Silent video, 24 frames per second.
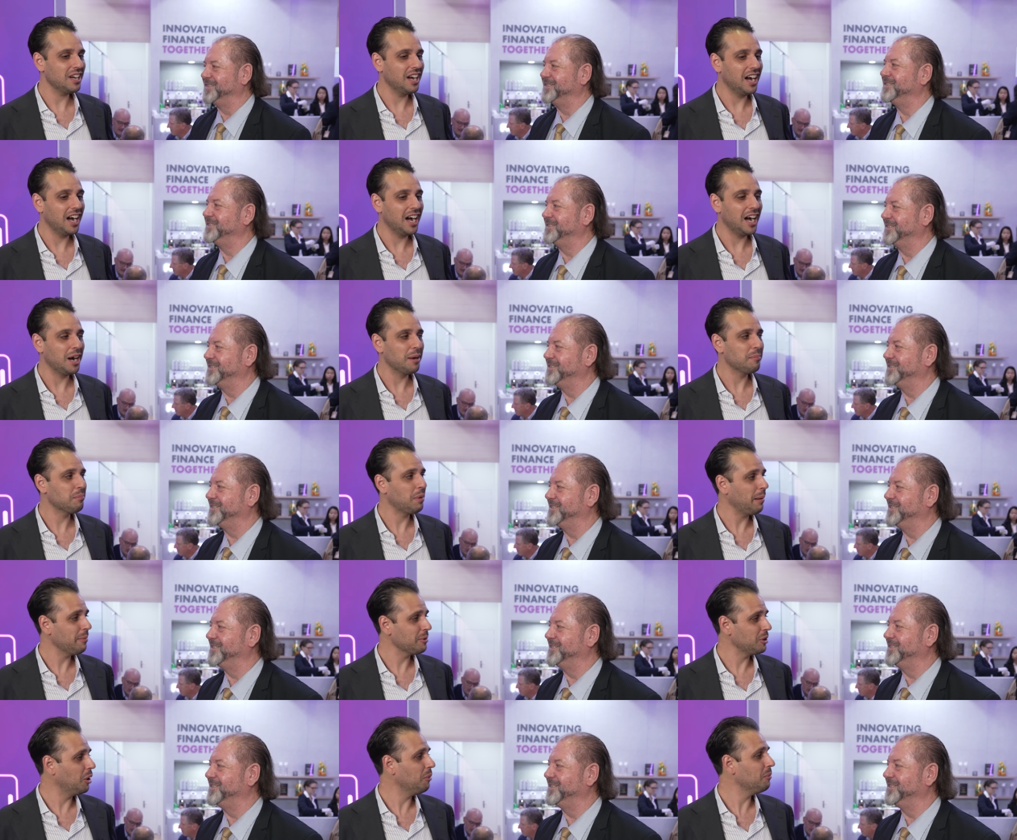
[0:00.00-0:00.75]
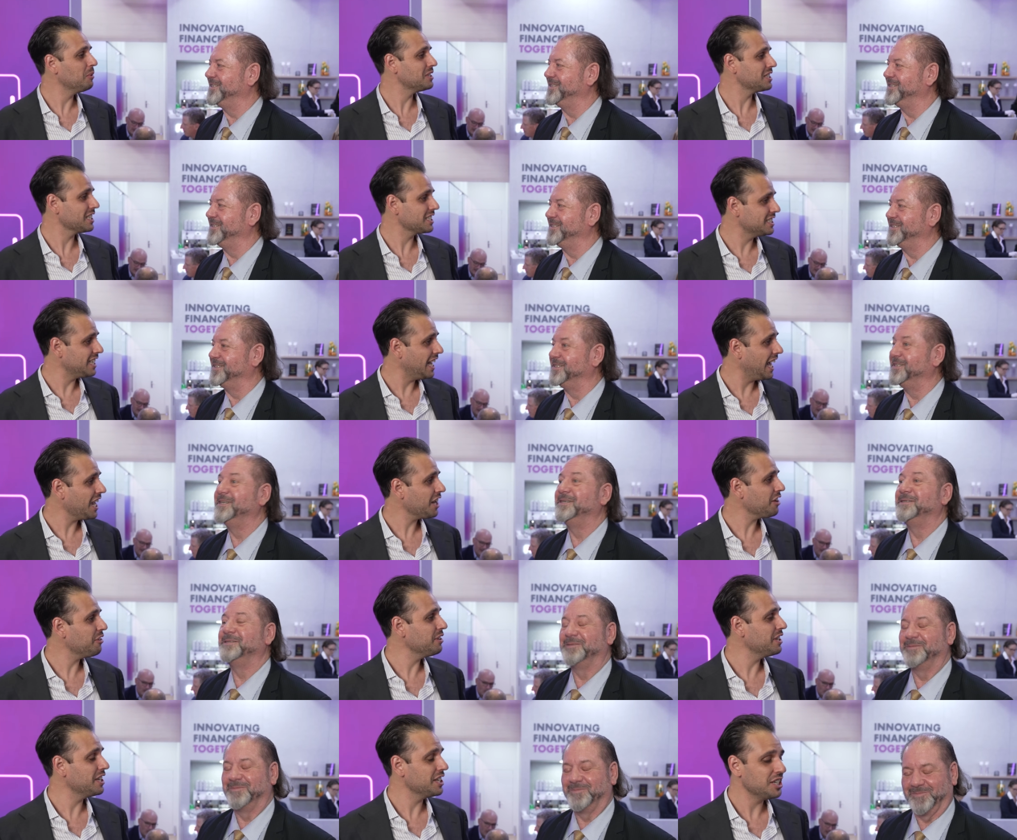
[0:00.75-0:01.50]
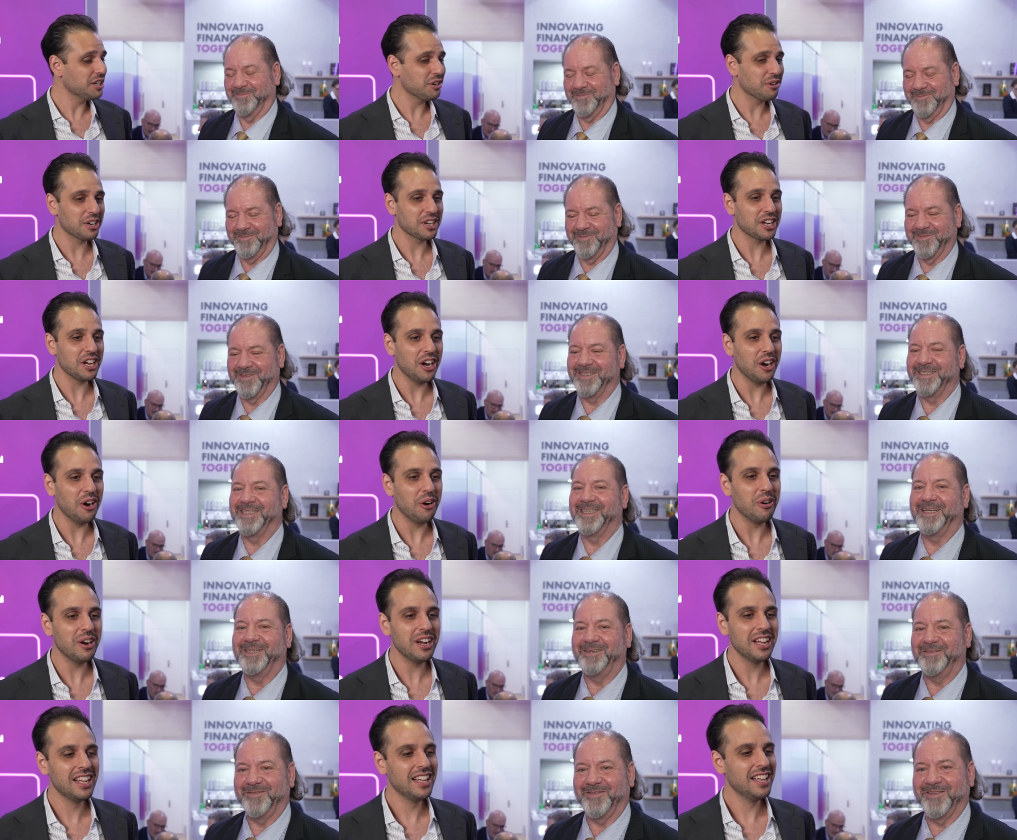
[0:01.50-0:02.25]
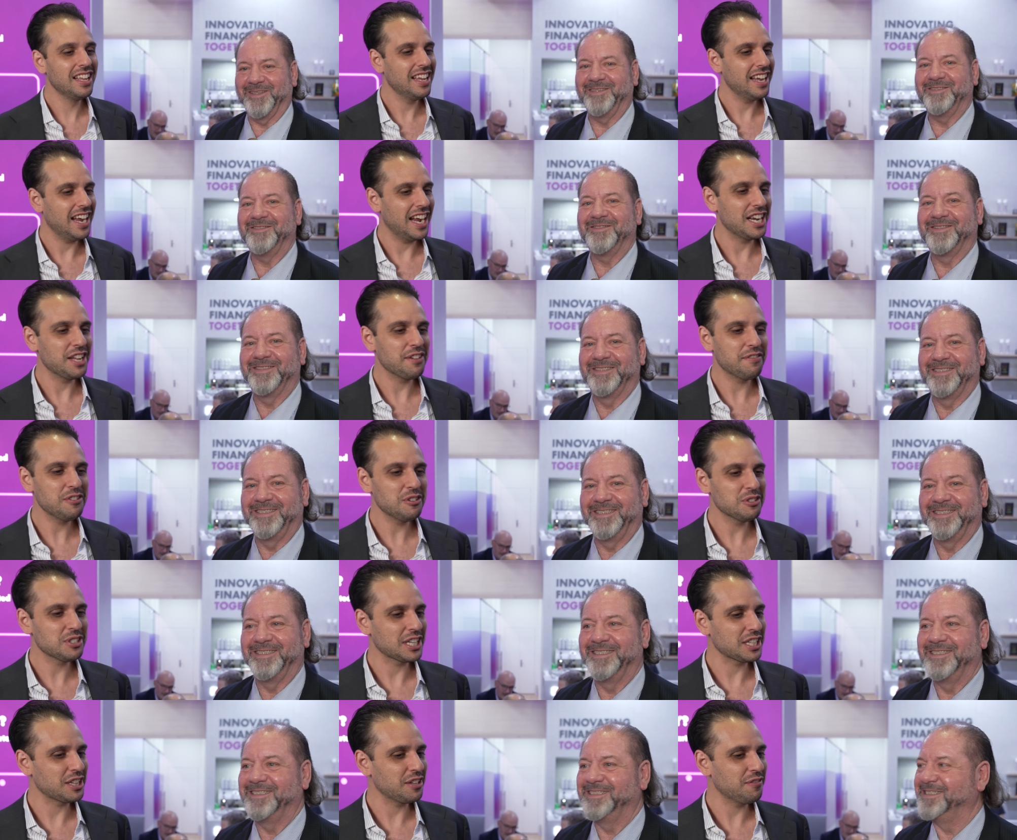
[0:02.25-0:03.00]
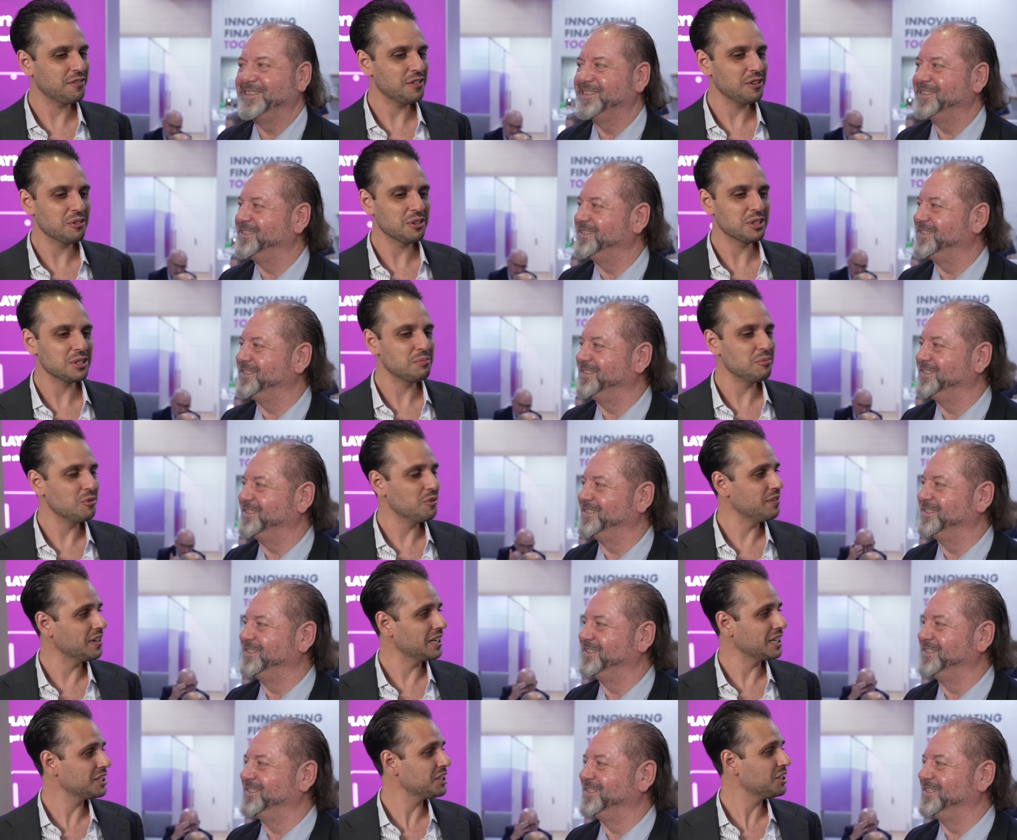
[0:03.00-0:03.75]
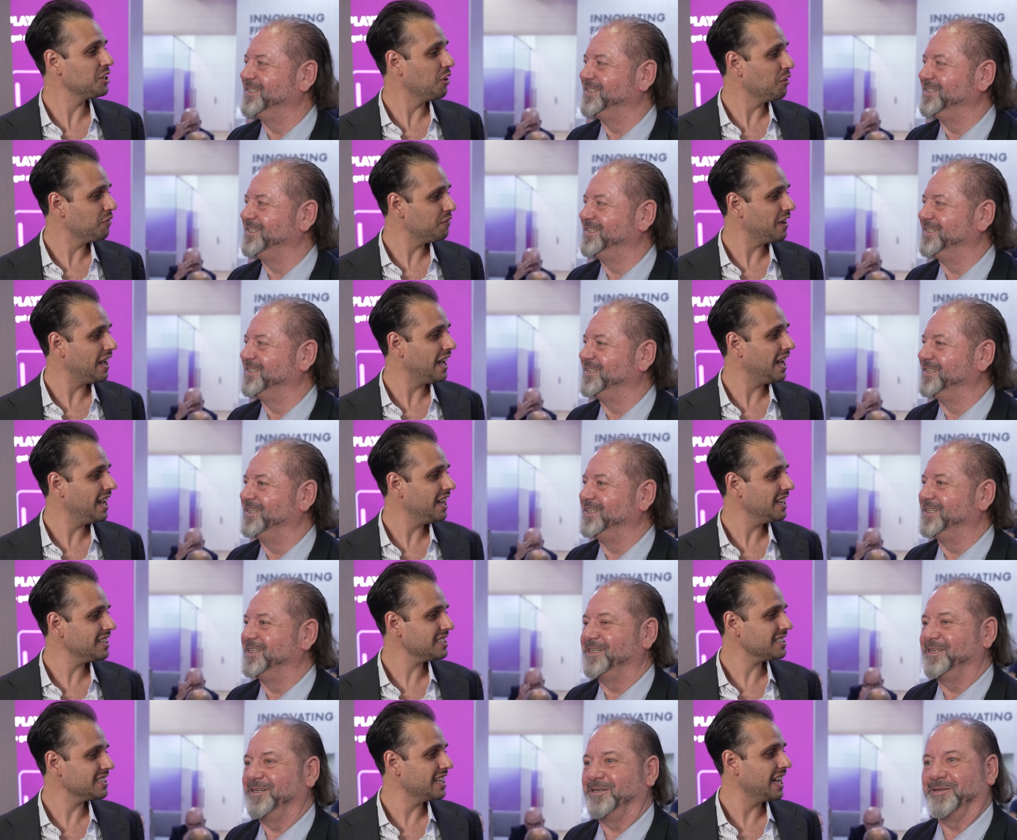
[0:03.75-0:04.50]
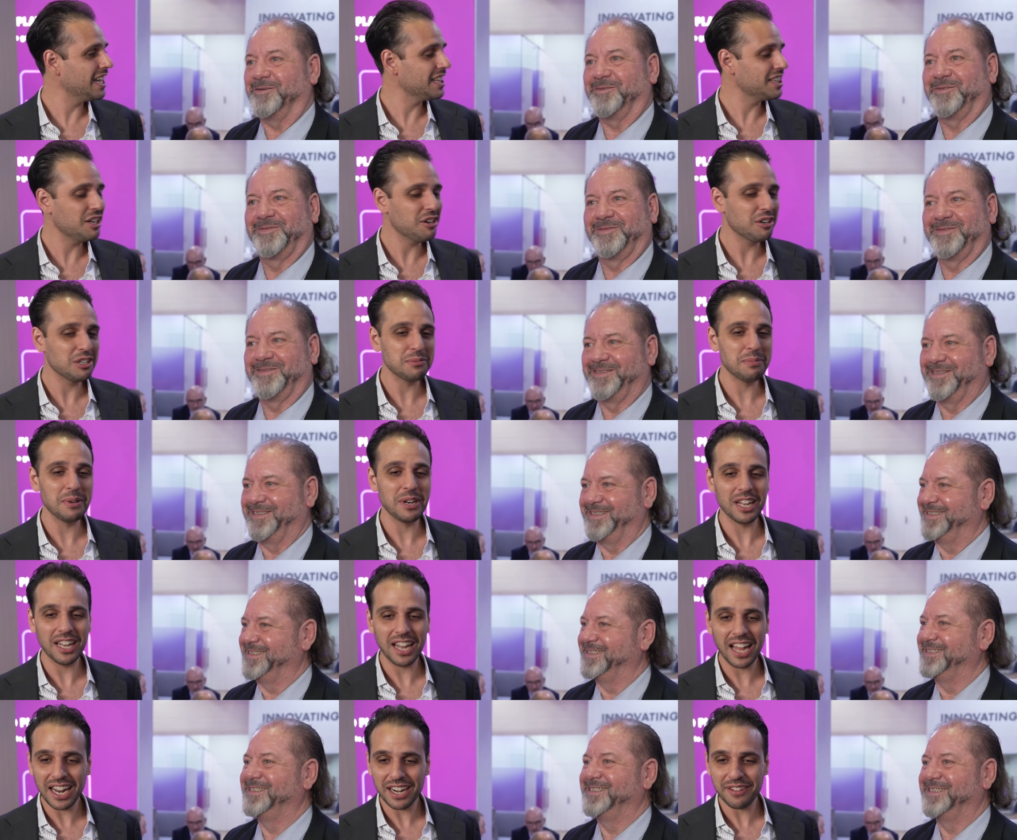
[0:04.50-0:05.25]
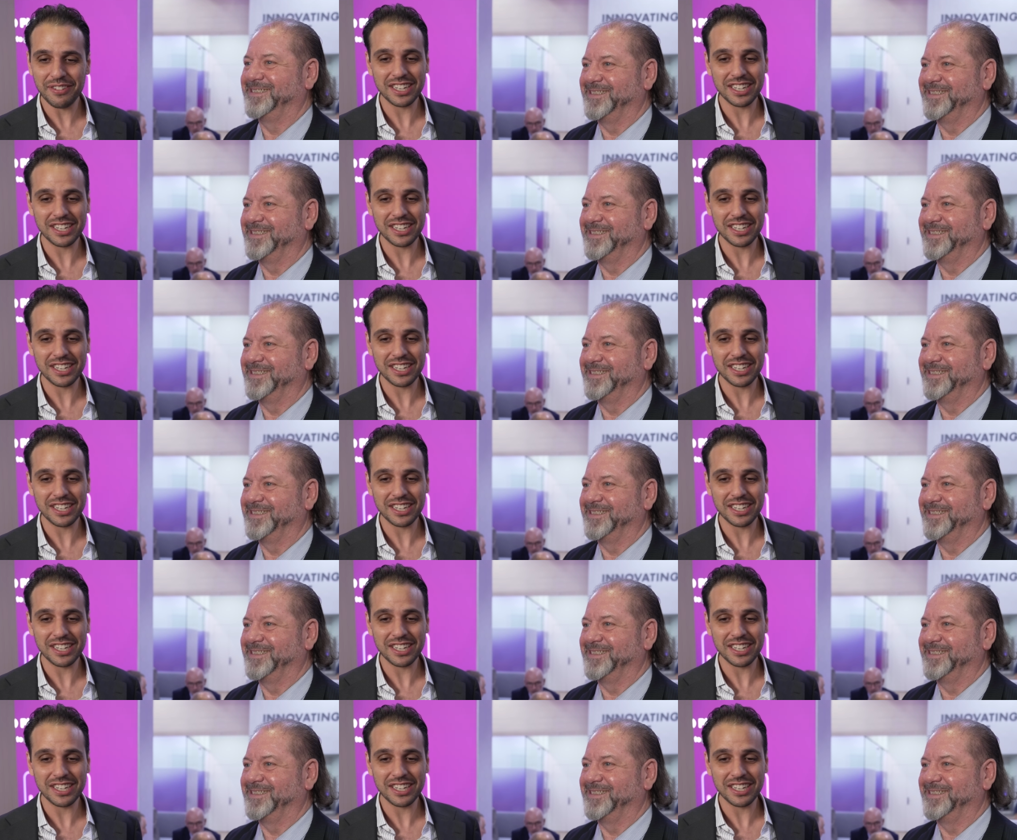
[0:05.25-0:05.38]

Speaker 1: uh, probably almost exactly a year ago. Yep, yep. And it feels like the field is moving so fast that there has been a lot of